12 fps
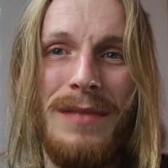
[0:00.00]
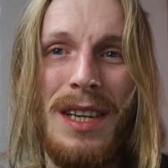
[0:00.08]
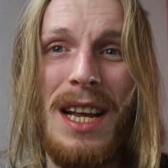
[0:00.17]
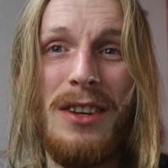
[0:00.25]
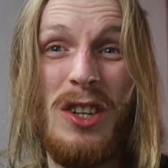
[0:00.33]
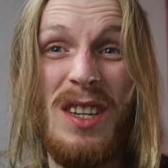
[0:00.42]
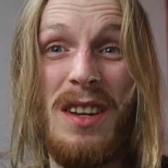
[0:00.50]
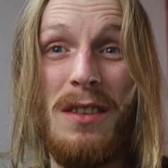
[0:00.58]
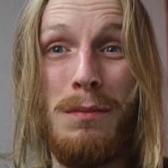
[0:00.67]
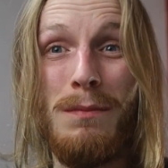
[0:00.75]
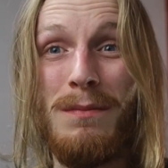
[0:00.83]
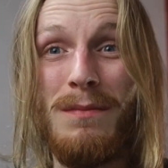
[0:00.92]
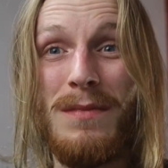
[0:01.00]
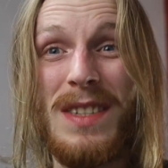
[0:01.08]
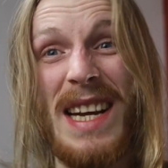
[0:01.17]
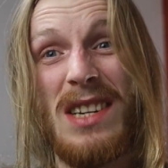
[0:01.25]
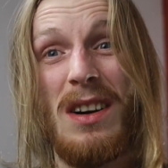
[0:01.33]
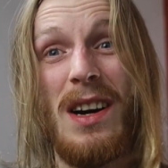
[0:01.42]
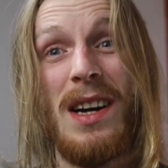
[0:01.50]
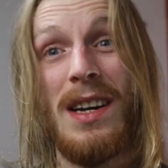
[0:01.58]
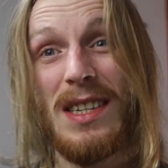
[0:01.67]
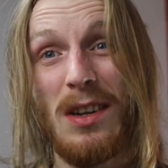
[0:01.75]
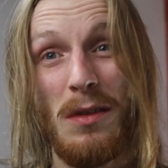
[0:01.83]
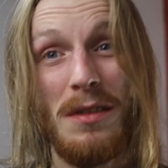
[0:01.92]
It allows you to do satire
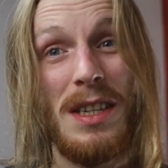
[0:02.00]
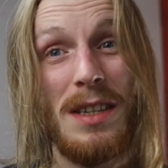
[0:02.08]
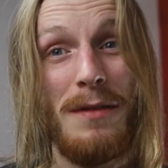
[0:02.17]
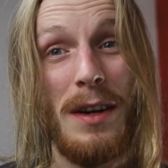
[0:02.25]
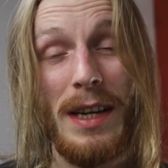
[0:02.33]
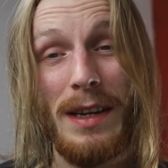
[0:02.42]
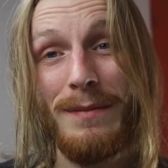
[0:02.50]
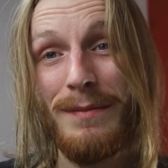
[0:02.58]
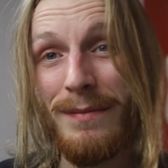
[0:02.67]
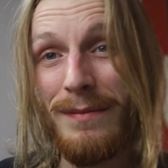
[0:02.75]
as long as it's funny.